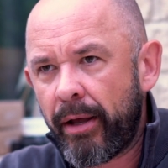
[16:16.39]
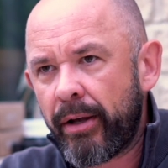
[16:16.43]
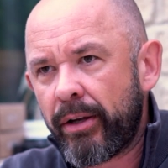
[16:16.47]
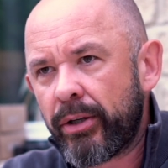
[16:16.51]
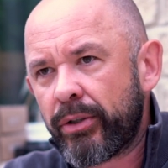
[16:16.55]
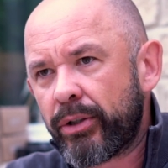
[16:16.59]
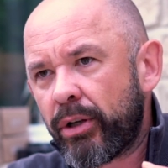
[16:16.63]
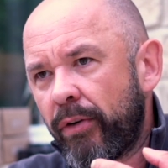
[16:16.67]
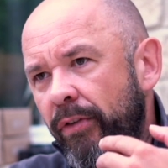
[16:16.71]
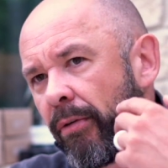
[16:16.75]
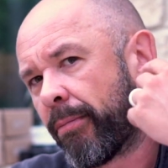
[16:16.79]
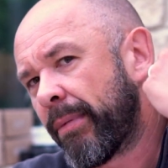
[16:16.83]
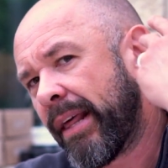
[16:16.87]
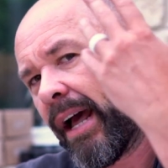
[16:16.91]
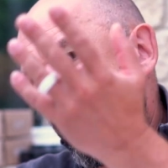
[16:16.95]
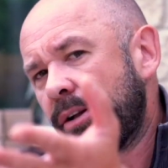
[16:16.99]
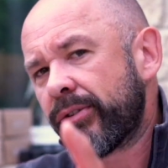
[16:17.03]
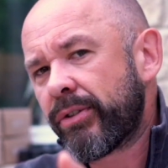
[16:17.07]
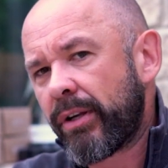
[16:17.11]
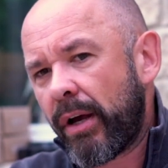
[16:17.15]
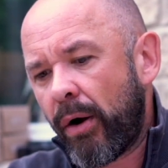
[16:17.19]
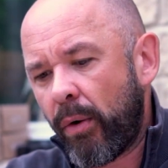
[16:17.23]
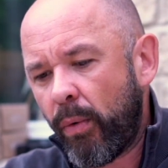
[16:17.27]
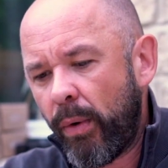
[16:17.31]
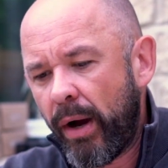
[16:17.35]
So from the
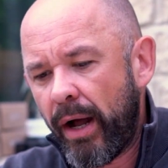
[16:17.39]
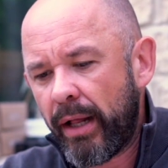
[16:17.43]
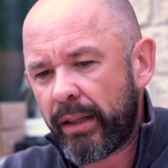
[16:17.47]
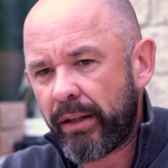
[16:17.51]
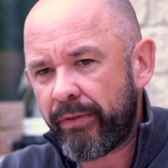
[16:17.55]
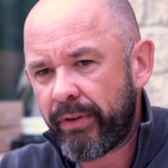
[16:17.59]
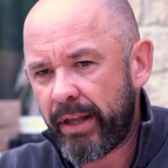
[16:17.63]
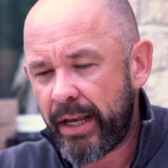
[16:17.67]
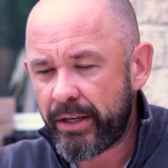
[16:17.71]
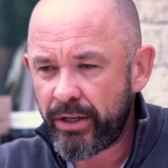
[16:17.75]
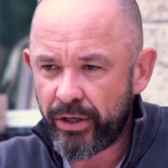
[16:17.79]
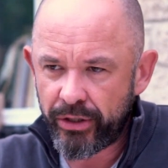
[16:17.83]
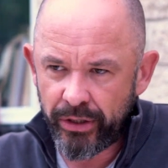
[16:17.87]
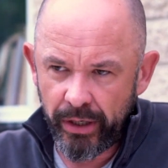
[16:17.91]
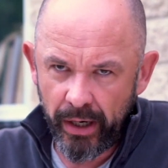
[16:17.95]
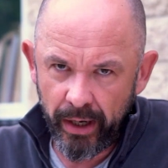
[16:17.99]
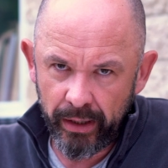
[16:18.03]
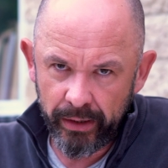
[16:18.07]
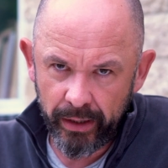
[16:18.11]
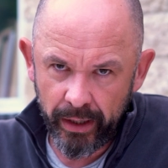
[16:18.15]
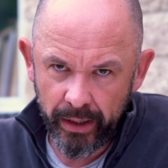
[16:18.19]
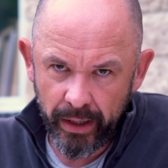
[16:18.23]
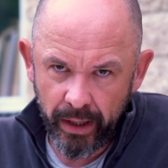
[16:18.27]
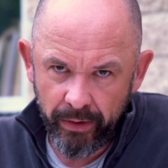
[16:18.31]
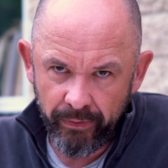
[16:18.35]
outside world, if there's a
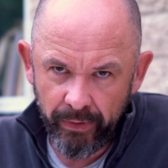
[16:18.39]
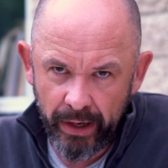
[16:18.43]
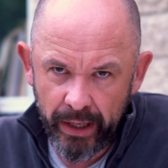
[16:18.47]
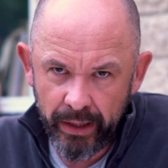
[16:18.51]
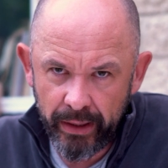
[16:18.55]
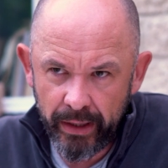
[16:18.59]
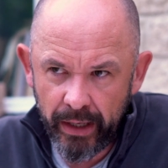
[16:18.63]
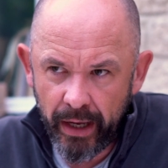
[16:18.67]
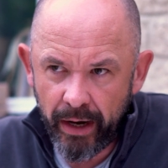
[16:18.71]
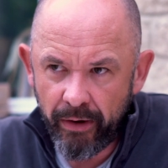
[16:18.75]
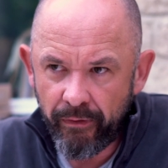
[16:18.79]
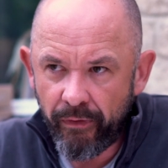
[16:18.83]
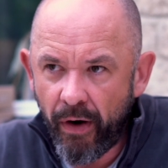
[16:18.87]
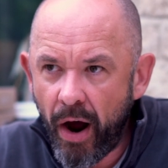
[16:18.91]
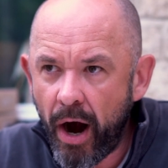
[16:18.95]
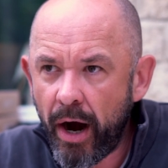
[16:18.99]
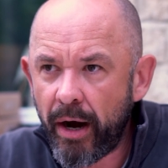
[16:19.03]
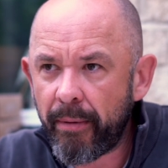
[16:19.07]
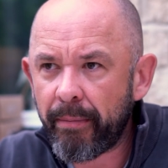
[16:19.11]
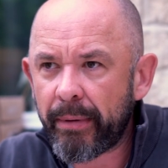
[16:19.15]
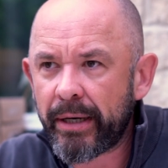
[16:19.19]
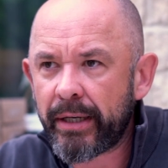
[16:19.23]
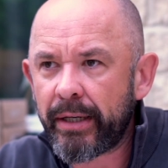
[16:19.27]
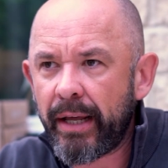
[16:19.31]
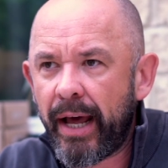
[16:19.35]
child in the
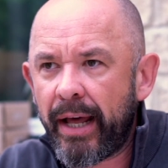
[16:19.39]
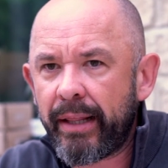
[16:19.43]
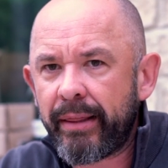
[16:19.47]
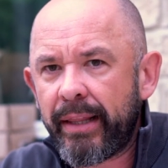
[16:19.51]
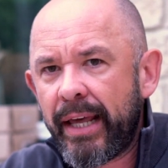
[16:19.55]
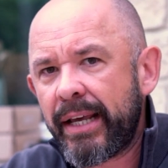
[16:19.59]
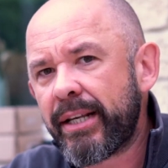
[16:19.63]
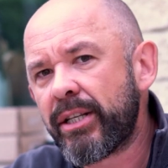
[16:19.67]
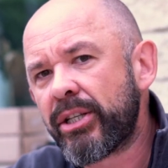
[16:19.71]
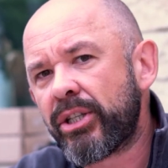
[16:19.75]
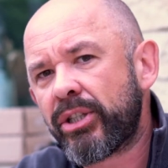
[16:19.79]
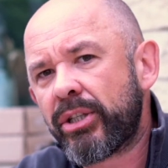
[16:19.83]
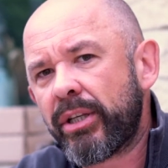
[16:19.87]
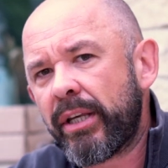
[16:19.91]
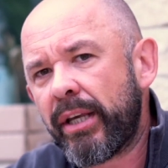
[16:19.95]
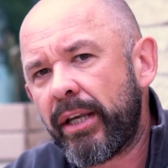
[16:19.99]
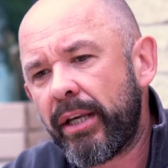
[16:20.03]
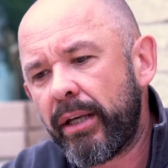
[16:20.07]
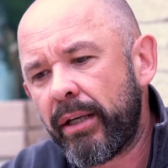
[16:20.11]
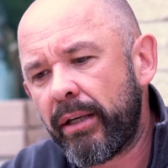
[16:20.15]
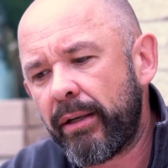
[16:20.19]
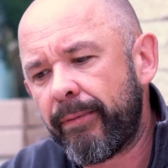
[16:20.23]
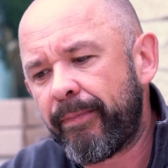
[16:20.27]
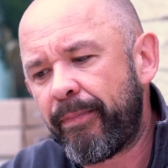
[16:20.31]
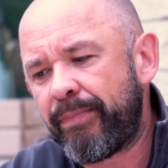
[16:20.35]
environment and they
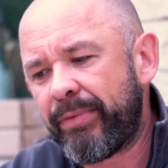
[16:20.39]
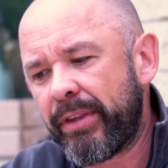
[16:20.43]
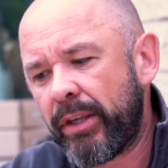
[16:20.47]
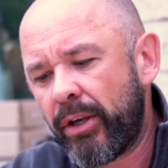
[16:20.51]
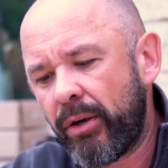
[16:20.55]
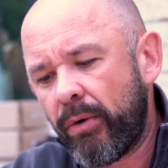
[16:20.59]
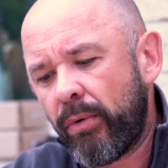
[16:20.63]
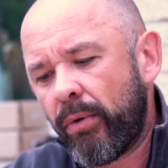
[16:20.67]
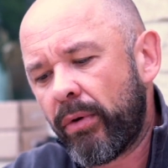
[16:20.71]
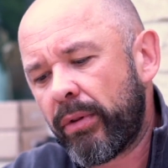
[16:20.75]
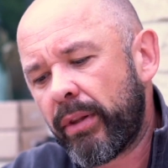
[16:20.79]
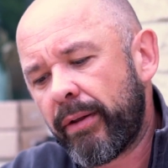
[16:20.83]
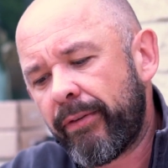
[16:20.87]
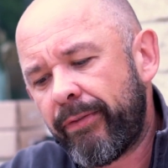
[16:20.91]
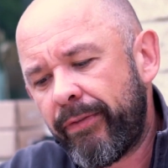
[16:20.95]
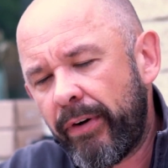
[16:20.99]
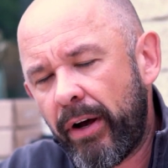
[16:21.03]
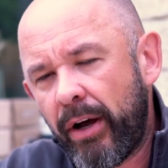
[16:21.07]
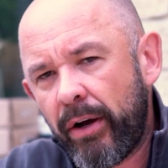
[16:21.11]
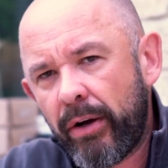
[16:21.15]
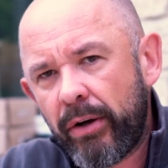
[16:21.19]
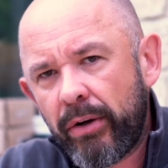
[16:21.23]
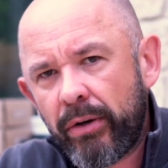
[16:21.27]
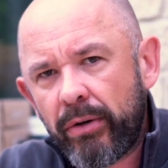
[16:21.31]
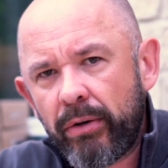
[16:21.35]
see you on the
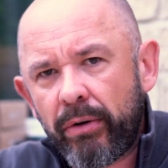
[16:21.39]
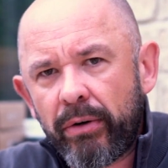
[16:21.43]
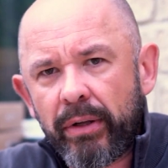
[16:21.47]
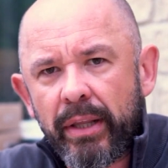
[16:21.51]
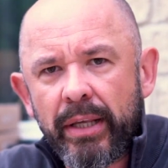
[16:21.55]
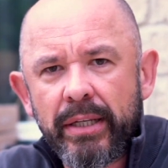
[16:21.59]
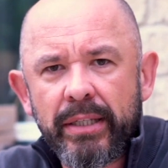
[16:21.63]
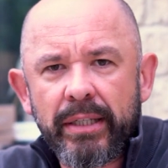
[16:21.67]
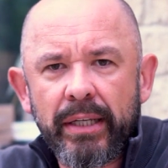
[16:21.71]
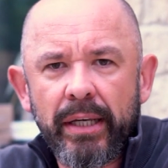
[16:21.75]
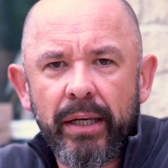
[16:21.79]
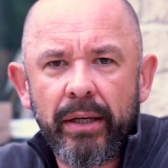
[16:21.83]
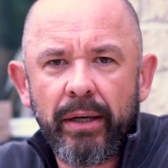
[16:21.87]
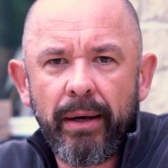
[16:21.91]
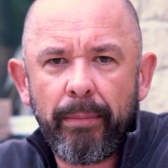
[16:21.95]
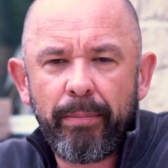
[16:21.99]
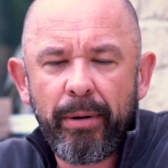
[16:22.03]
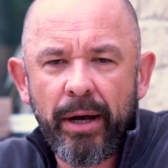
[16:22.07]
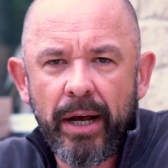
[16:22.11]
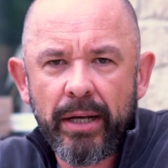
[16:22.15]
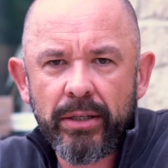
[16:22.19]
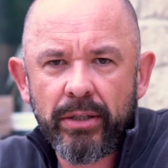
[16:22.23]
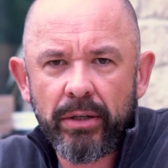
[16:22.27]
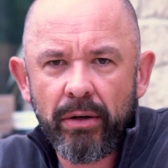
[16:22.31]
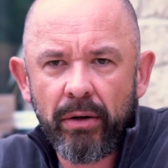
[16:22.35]
phone, or they see a
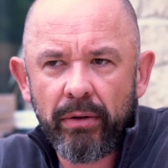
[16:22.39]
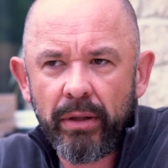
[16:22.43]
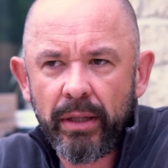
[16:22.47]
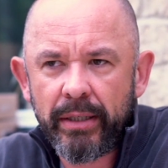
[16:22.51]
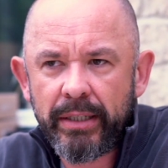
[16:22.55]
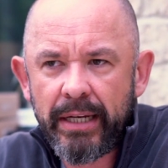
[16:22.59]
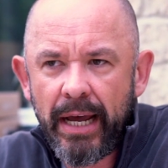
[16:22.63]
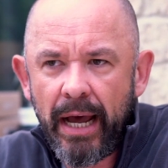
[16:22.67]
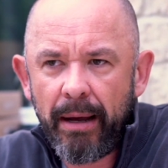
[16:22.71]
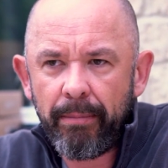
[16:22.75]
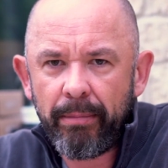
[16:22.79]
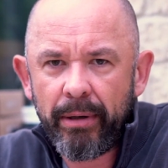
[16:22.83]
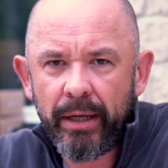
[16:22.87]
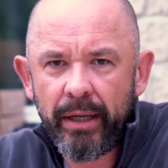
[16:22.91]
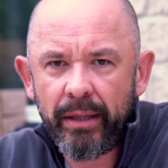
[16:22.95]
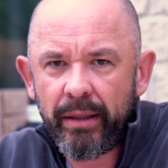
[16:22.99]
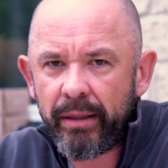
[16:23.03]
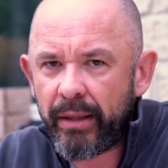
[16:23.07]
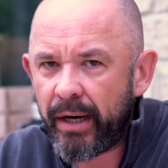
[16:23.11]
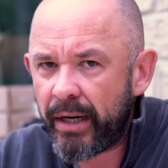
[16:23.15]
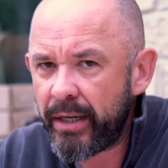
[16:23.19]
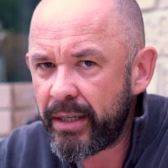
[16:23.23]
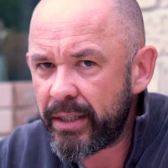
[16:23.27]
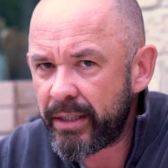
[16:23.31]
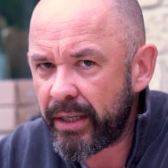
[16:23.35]
person on the tablet,
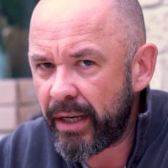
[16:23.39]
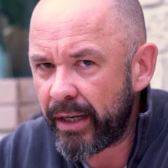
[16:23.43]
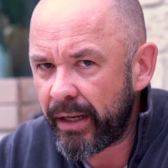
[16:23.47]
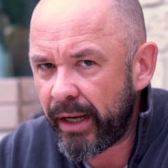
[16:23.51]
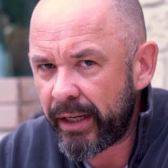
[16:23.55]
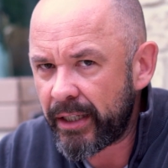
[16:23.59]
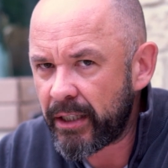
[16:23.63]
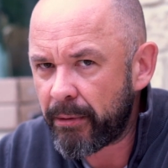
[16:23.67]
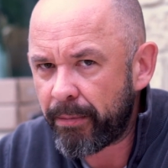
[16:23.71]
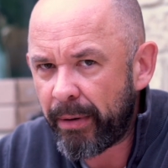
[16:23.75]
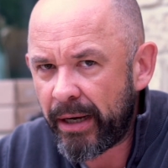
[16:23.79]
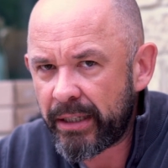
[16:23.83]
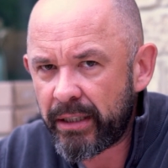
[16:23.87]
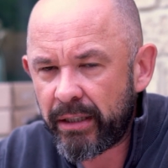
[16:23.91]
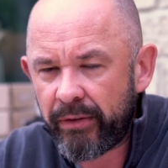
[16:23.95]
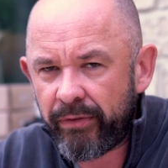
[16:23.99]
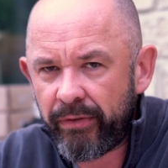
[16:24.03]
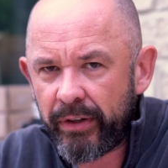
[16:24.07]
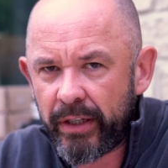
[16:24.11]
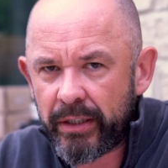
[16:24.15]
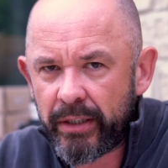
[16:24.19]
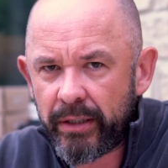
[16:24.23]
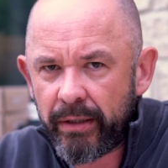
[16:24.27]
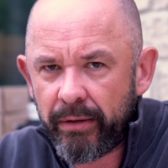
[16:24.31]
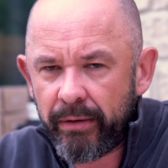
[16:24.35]
they're seeing
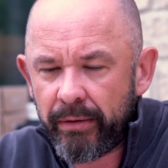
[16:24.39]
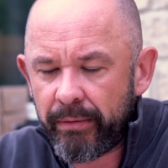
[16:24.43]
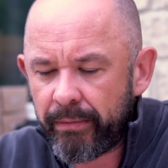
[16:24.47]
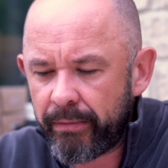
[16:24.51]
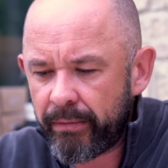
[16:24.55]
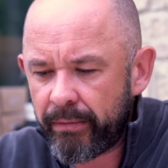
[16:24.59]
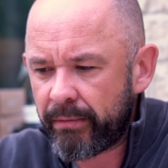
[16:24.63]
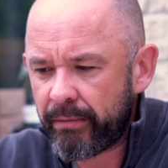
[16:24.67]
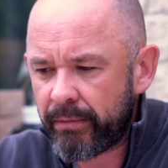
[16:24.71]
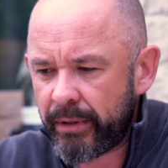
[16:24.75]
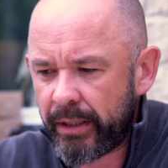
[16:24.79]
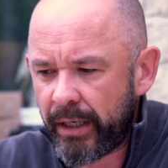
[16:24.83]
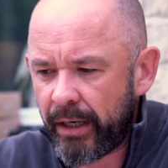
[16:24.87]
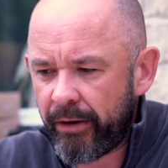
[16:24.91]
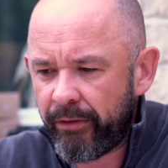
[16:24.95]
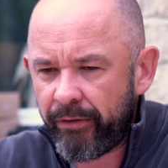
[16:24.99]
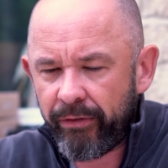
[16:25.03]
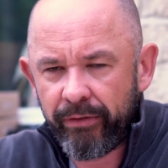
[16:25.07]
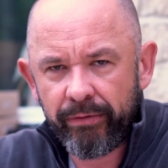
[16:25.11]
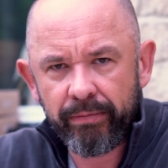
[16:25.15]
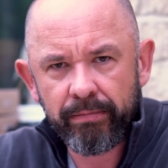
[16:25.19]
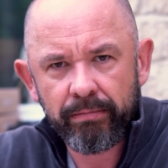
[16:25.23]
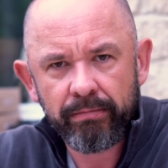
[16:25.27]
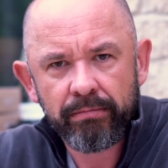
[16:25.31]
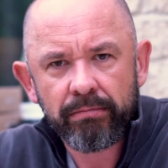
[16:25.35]
expressiveness,
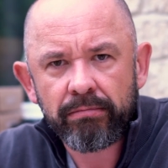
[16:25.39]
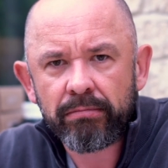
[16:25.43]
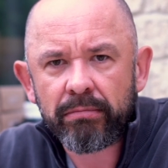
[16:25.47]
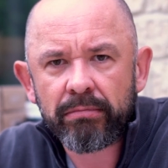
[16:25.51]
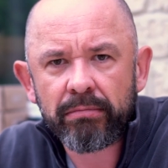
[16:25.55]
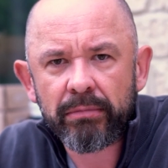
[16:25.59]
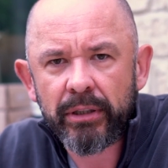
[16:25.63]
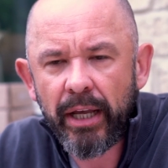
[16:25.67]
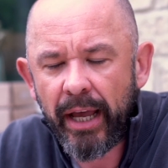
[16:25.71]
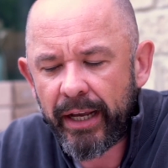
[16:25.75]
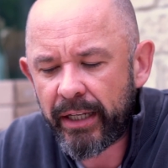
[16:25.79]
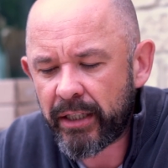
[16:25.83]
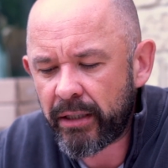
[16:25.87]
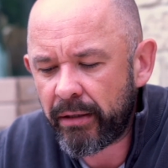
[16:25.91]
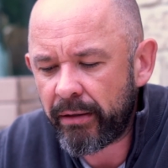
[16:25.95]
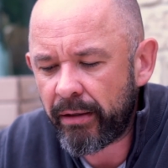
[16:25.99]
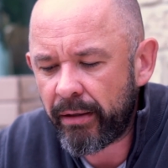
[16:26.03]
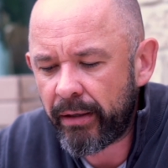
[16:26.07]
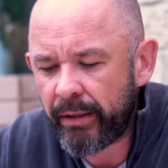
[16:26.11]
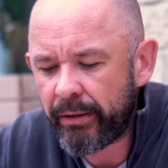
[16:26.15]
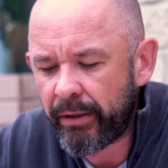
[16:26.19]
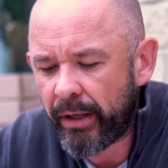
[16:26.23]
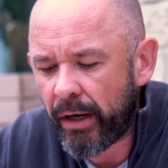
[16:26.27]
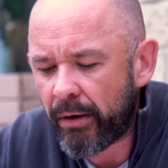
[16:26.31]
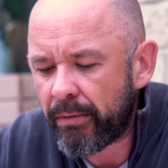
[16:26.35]

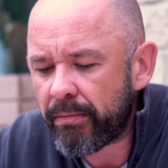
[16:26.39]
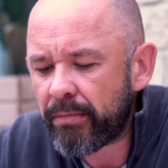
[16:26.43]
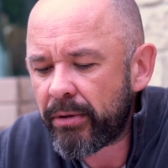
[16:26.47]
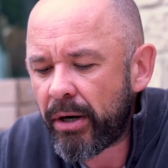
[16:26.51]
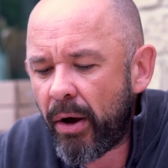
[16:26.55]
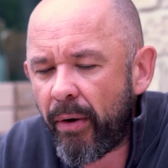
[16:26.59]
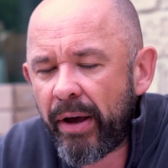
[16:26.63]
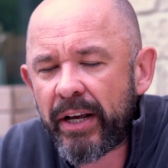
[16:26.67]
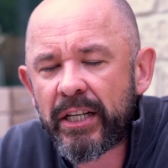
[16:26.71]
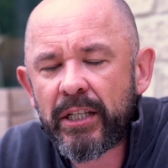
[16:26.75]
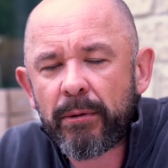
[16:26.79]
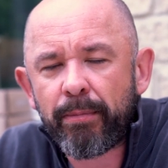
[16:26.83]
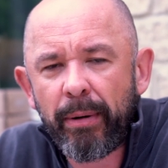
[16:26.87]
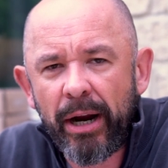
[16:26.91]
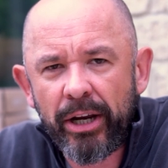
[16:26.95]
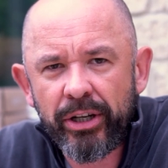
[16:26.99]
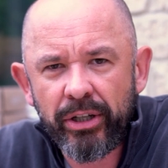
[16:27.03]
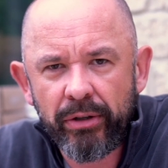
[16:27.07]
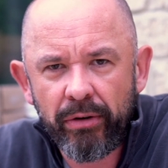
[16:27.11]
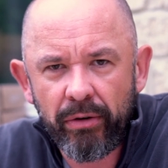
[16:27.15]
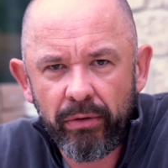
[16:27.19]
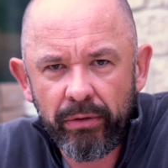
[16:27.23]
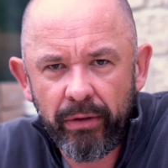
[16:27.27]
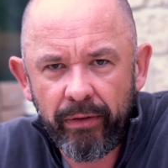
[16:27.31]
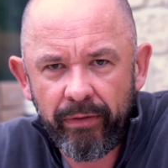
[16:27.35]
no
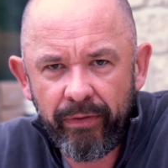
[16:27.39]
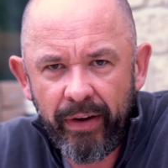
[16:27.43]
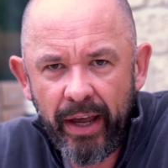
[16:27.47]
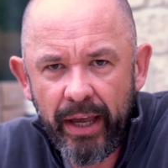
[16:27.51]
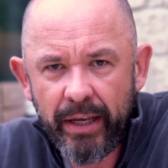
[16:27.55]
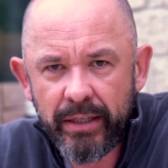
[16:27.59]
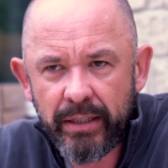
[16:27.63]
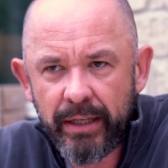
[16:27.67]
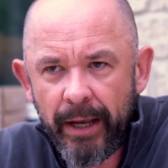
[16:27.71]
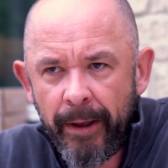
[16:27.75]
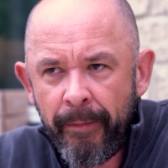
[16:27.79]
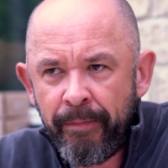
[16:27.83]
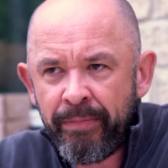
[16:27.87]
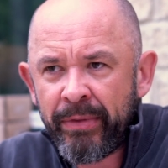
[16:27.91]
expression on the face.